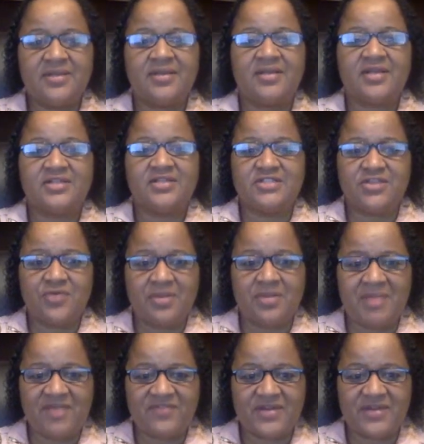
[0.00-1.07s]
considering
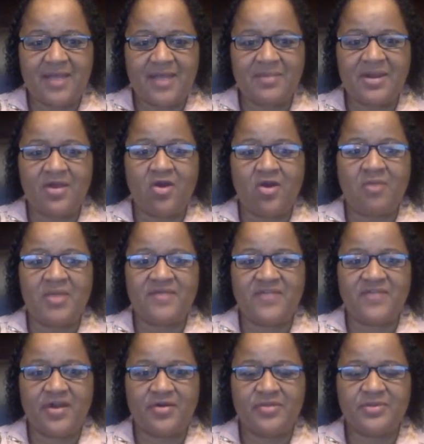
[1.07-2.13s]
my phenomena or my
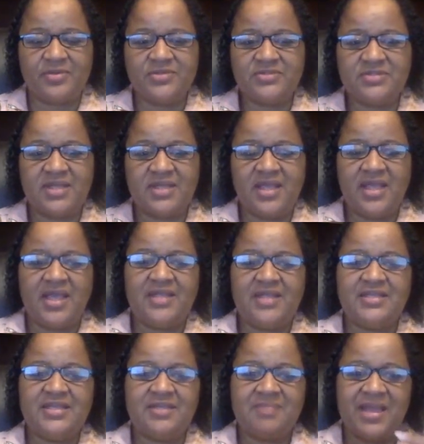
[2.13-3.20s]
variables. And
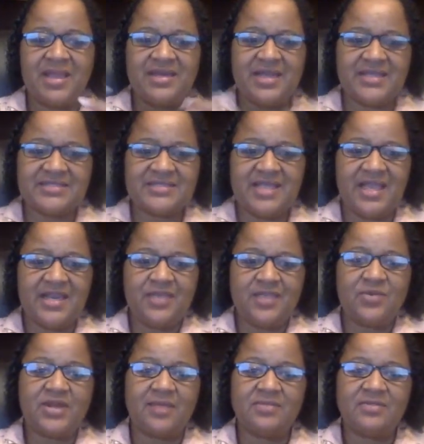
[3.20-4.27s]
then in my next heading,
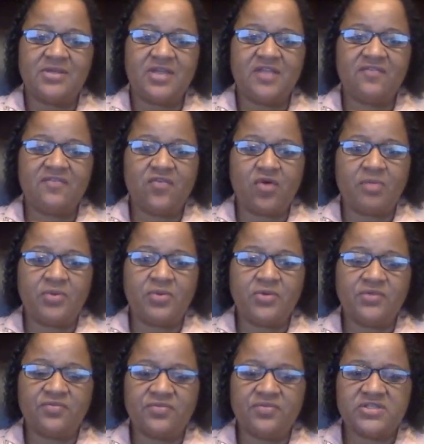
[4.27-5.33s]
when I'm looking for a
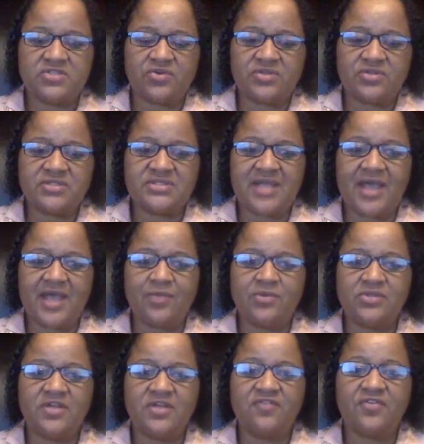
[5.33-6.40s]
pool of resources, I will
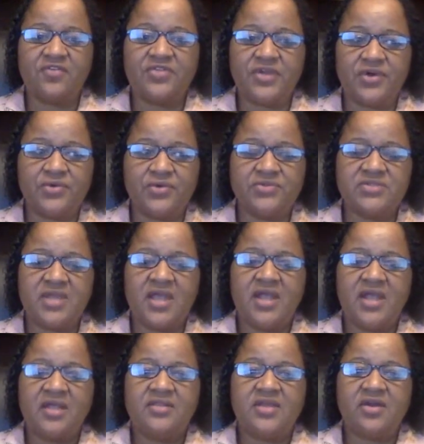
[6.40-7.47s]
look for those
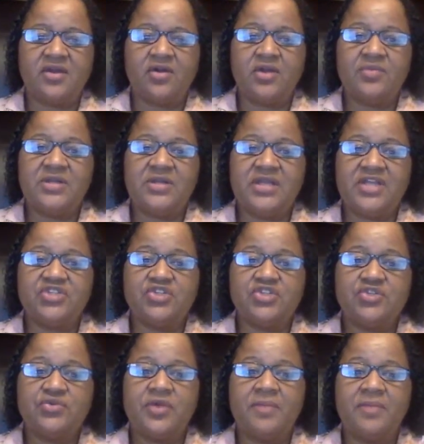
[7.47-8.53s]
that are in relation
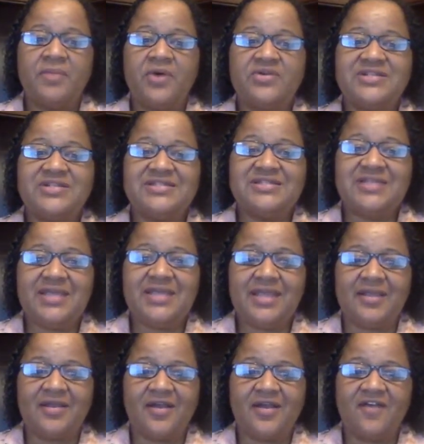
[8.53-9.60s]
to component C
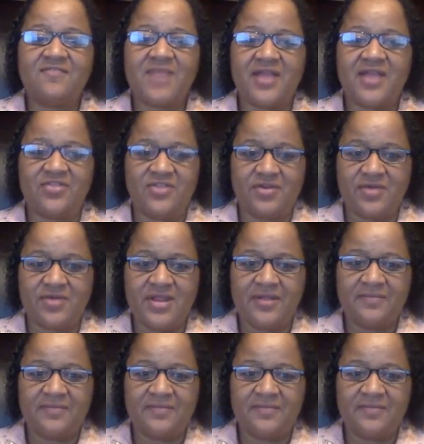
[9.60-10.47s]
of my theory